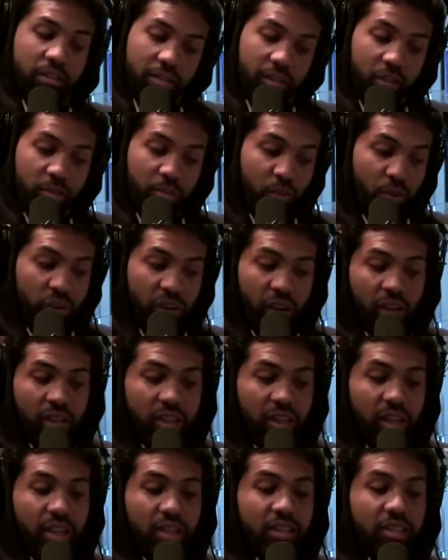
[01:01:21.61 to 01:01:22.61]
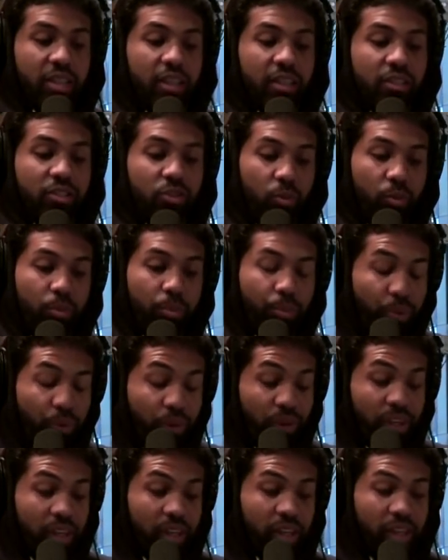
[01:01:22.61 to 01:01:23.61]
I was born in nineteen eighty-six, so
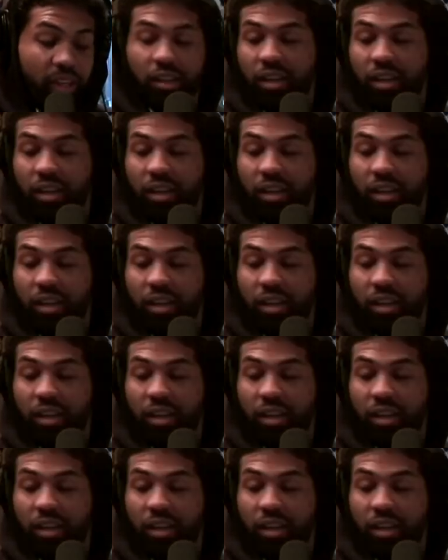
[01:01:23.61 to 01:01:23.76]
pre